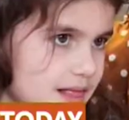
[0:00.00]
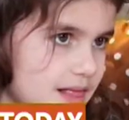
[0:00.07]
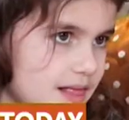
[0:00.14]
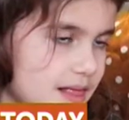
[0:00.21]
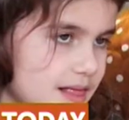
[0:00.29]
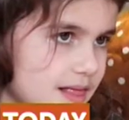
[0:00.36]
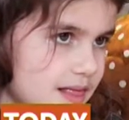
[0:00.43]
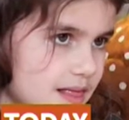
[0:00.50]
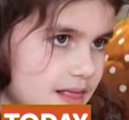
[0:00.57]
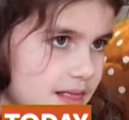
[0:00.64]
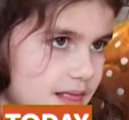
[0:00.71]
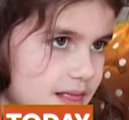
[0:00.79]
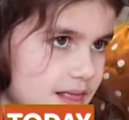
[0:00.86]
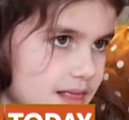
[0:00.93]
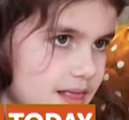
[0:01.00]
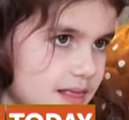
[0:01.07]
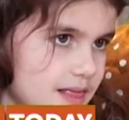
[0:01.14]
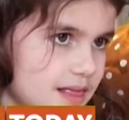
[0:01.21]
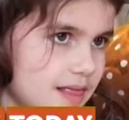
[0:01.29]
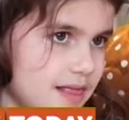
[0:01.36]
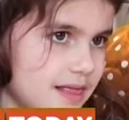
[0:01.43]

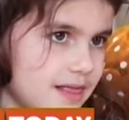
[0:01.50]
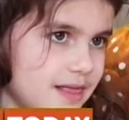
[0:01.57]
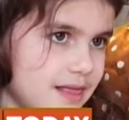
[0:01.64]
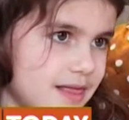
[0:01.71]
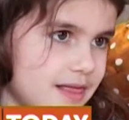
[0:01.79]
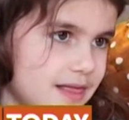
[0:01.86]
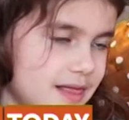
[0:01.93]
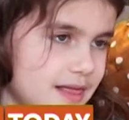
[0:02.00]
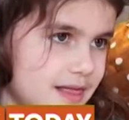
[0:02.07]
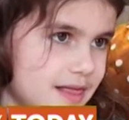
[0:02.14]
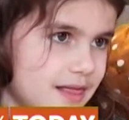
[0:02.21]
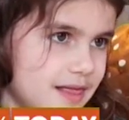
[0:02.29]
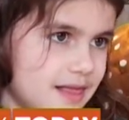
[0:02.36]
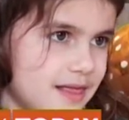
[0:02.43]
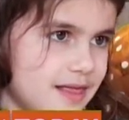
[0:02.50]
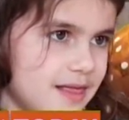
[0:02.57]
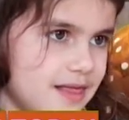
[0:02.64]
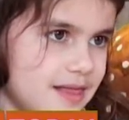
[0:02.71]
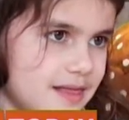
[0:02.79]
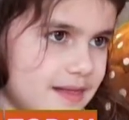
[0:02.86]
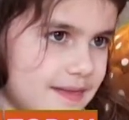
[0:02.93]

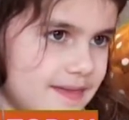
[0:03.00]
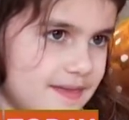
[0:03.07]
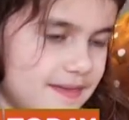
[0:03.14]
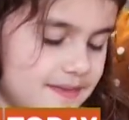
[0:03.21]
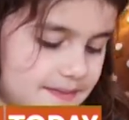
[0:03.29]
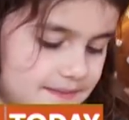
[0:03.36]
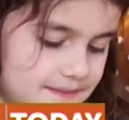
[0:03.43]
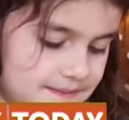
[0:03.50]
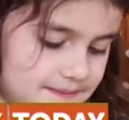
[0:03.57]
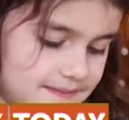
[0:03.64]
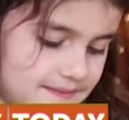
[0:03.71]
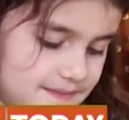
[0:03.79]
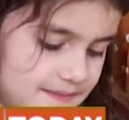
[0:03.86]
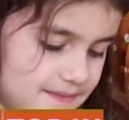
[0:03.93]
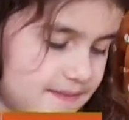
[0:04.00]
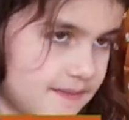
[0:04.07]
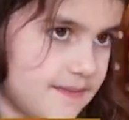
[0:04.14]
This person isn't speaking.